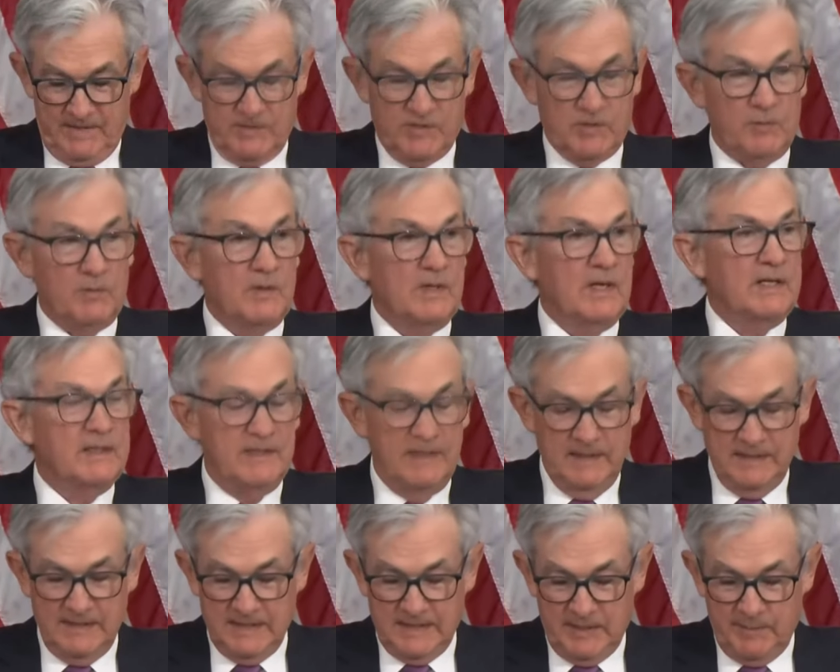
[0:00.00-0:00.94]
So I
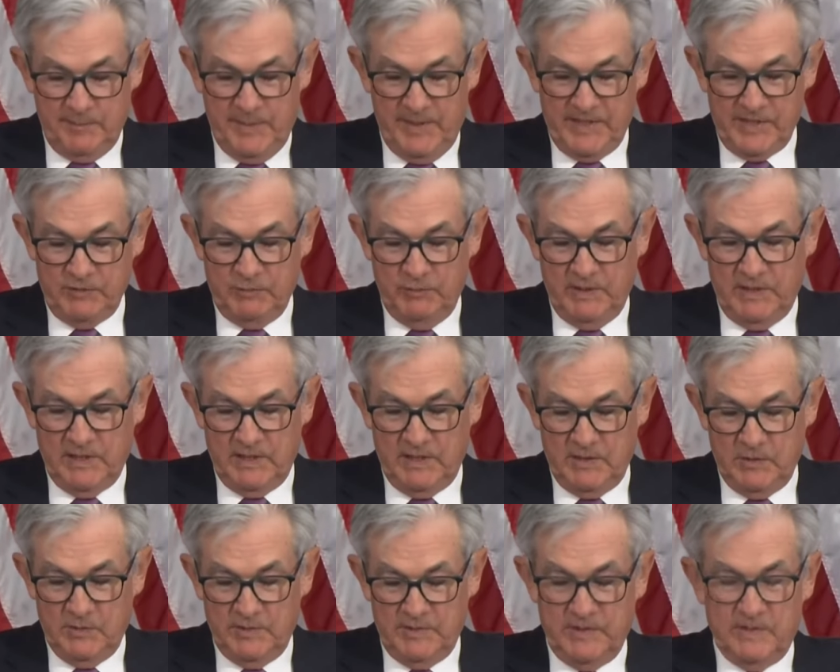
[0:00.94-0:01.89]
think that the best we can
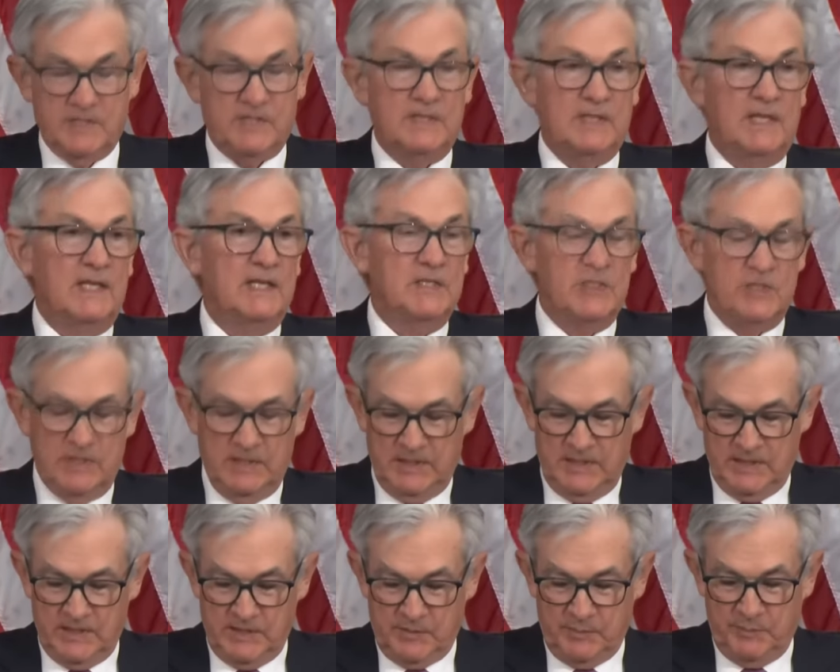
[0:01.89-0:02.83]
do at this stage
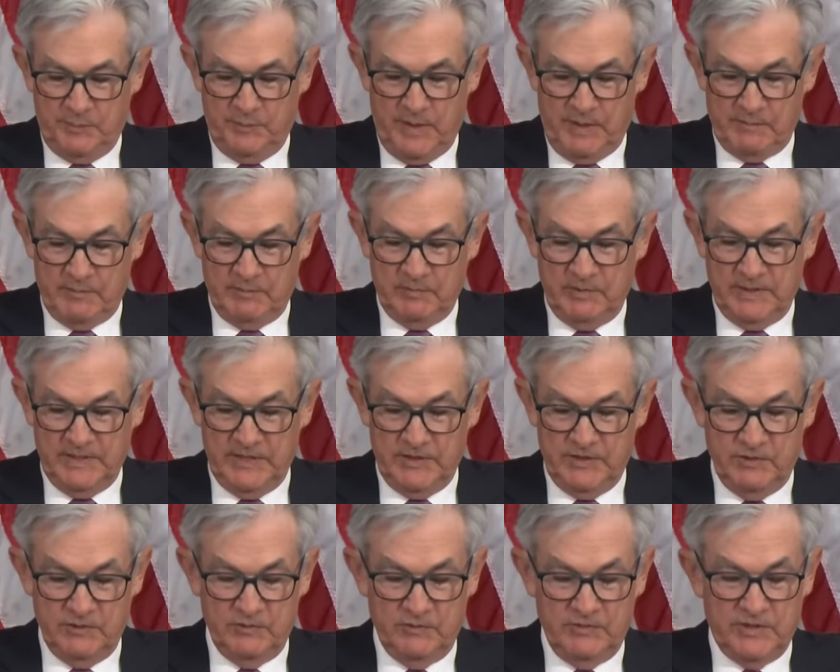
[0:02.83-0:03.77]
is probably
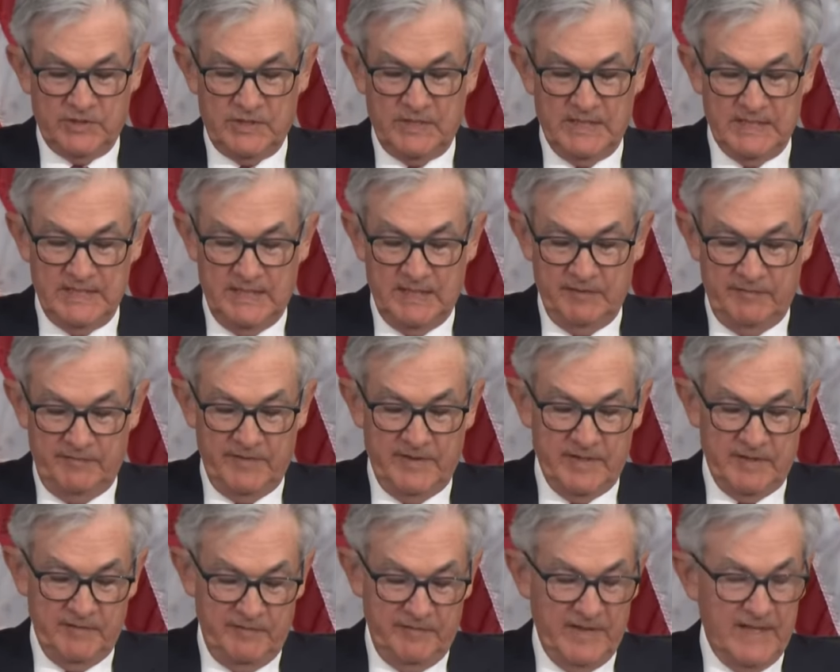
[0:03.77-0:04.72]
to just
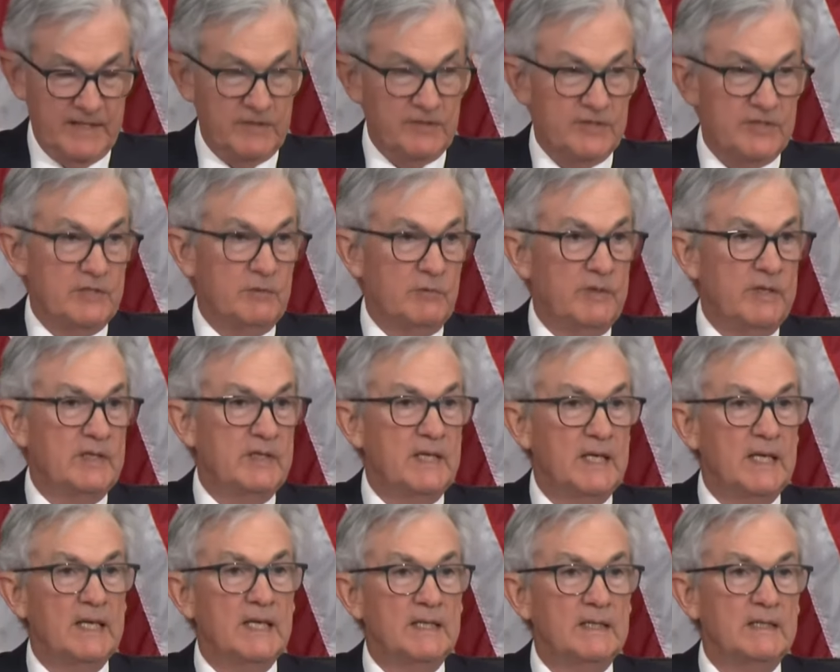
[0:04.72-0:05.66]
identify the factors that we
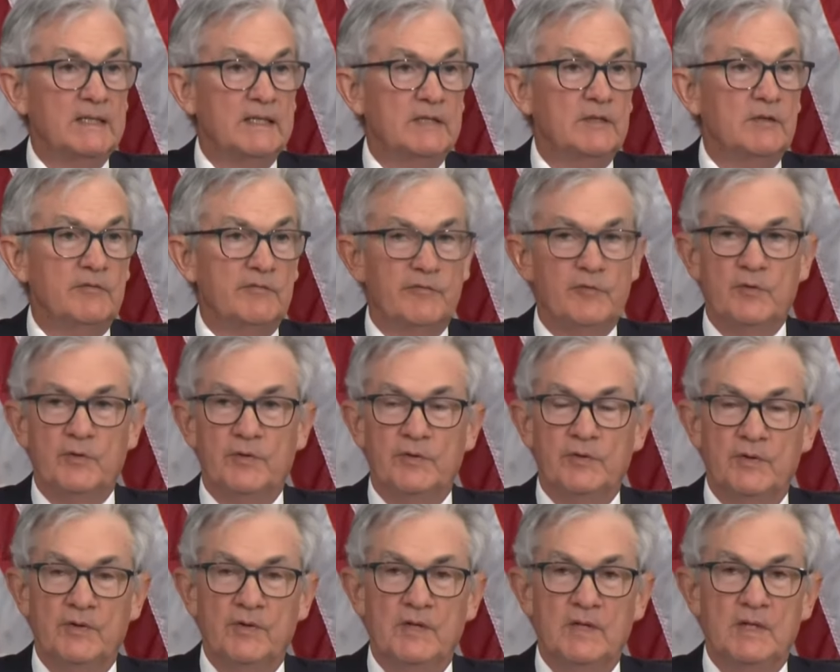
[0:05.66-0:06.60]
think can lead to
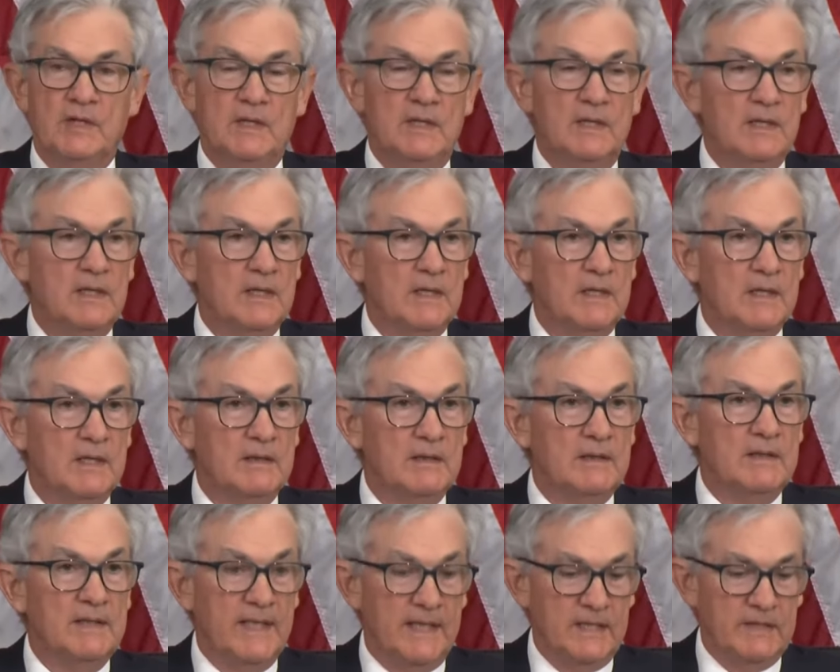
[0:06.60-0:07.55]
further
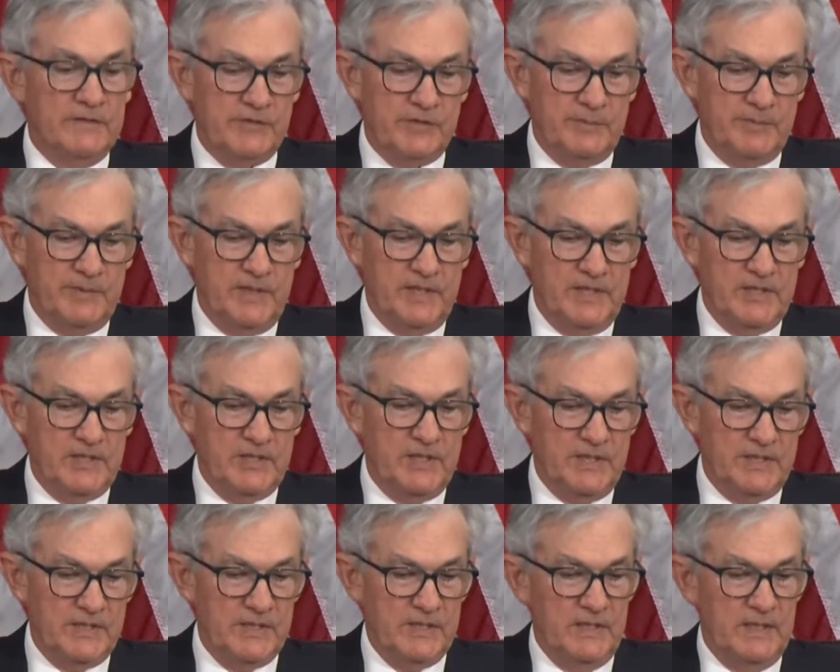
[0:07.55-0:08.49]
negative supply
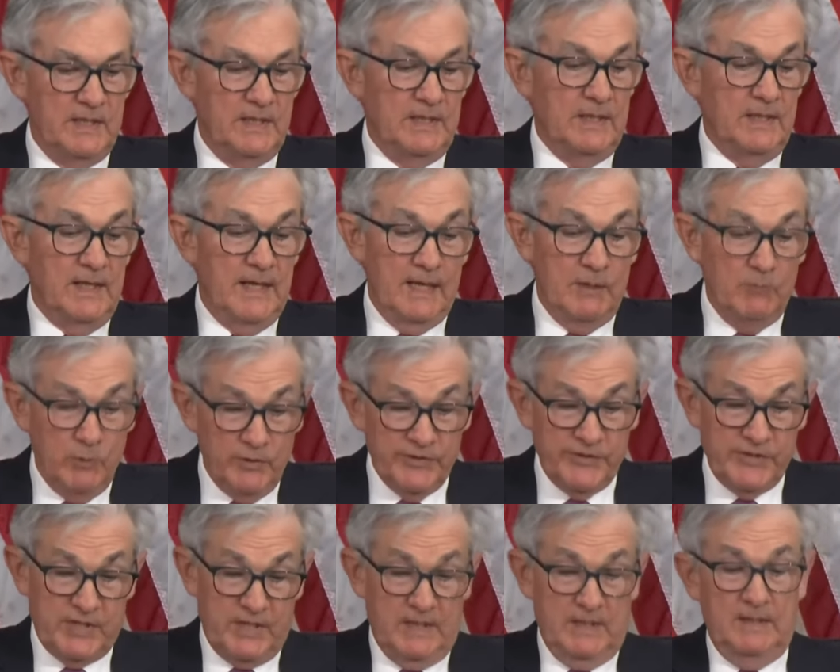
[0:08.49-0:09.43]
shocks. I
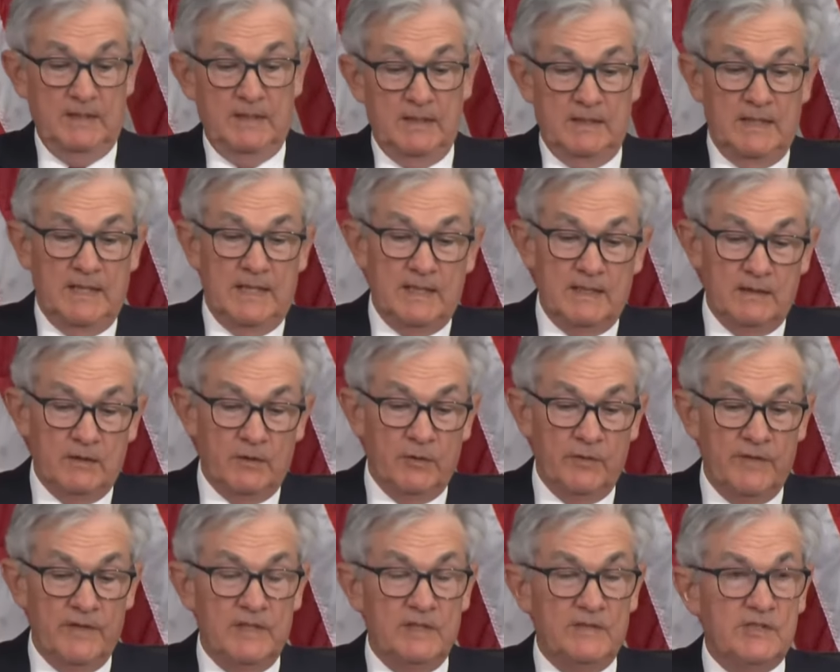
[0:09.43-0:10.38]
will say that,
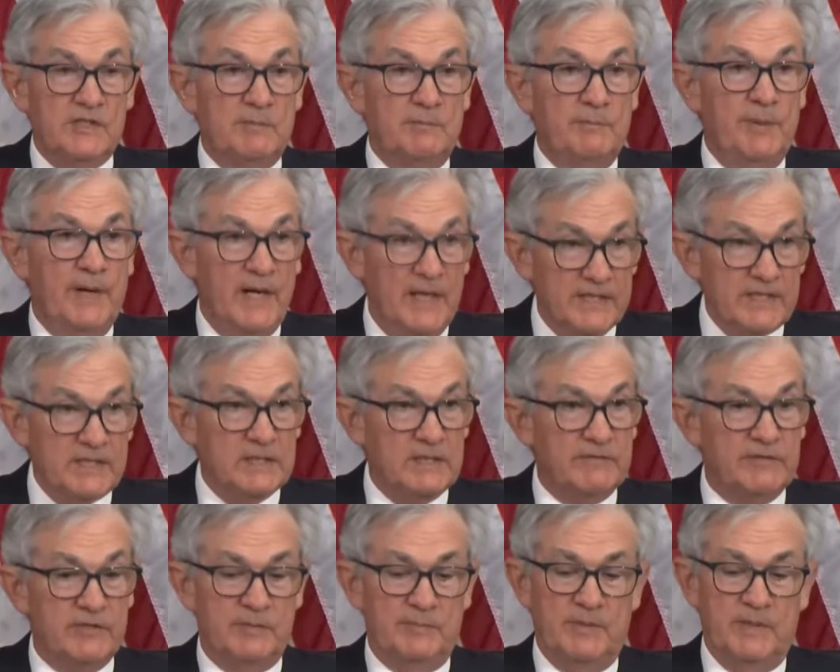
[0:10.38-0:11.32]
though, that
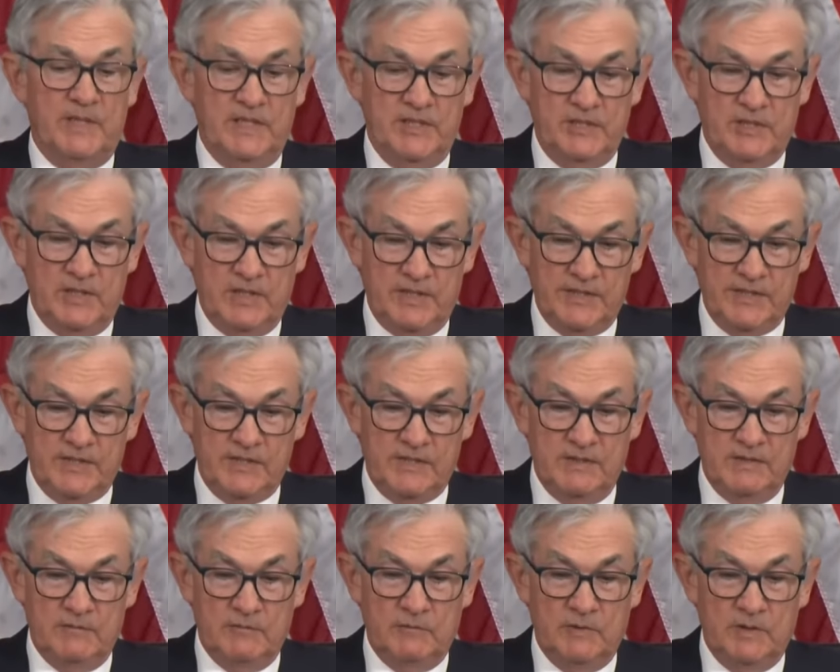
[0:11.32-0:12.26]
positive supply
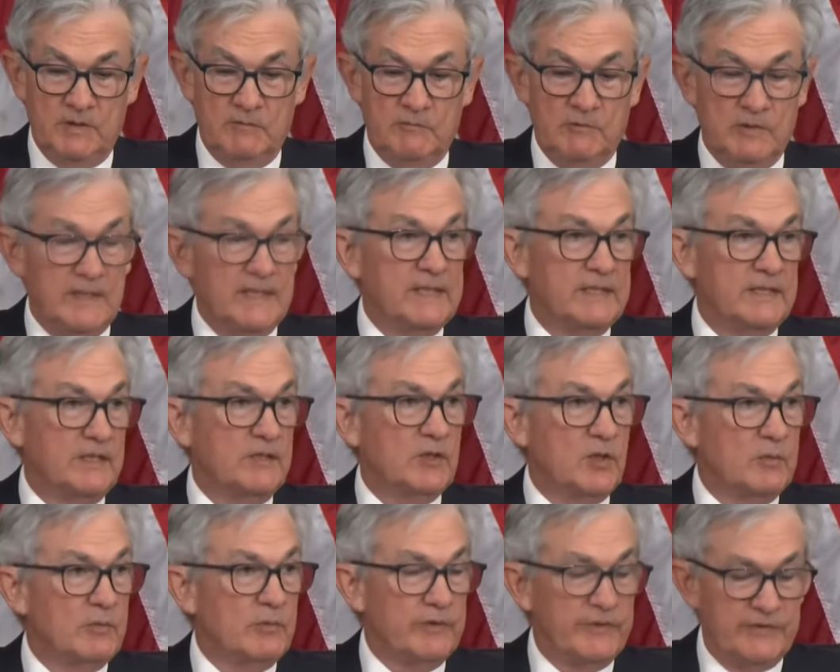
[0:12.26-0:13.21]
shocks related to
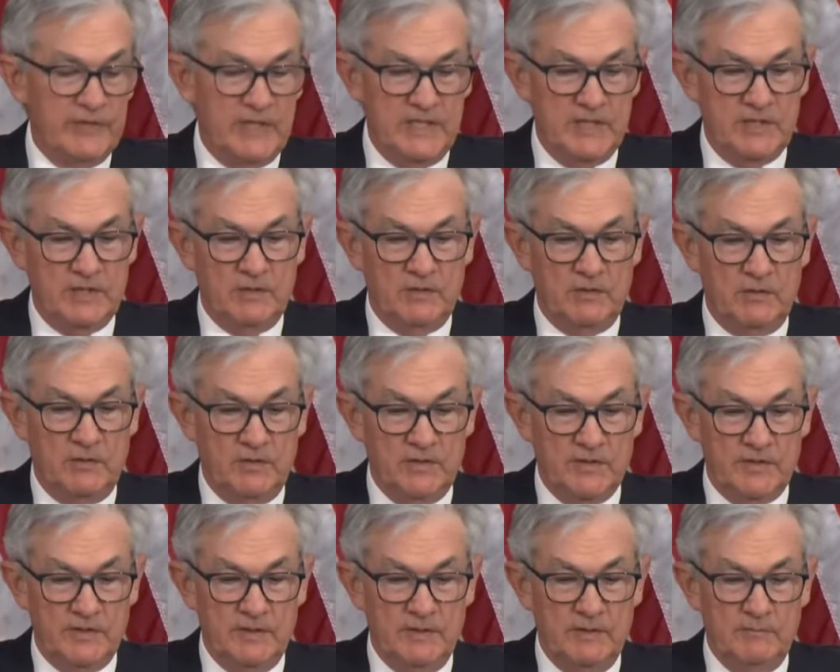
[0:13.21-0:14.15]
globalization
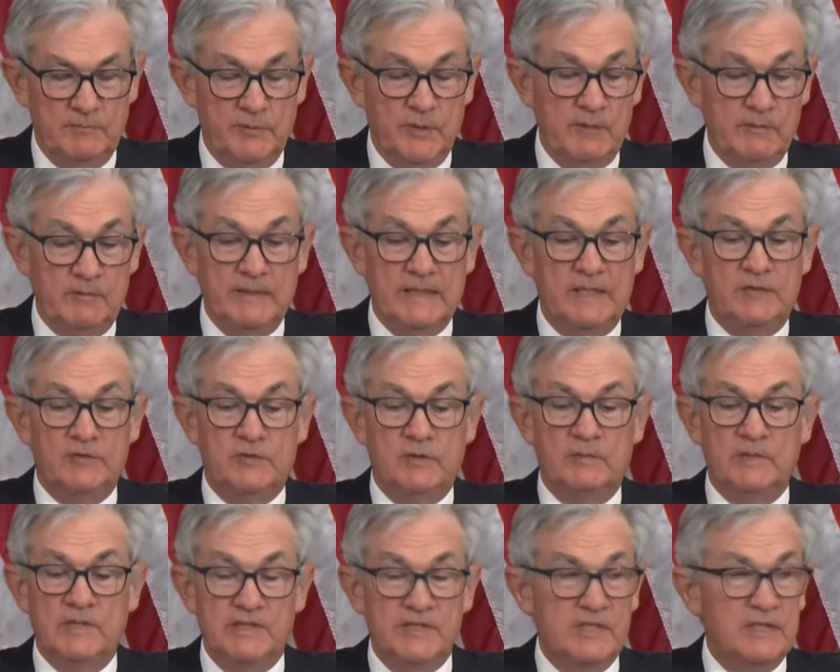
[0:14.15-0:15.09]
largely probably
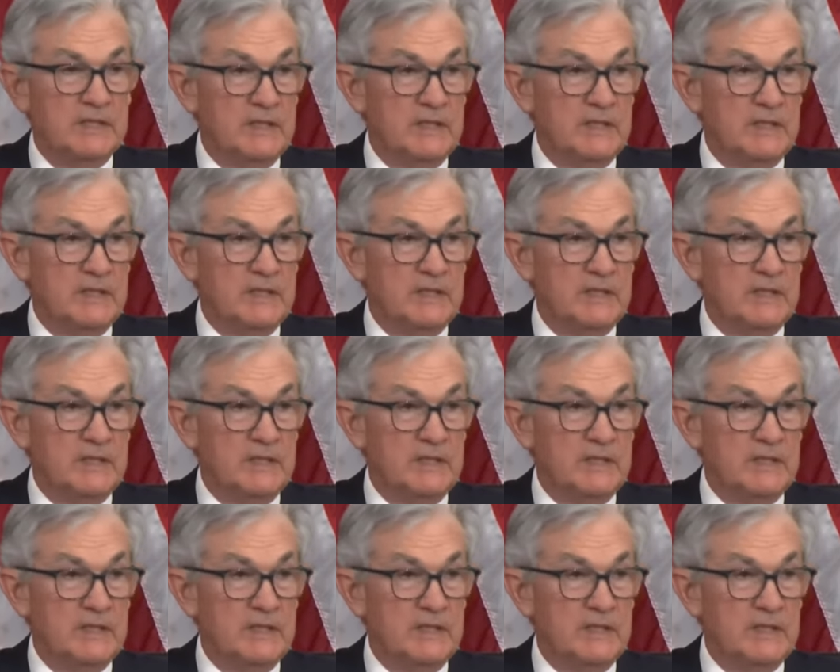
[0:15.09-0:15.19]
contributed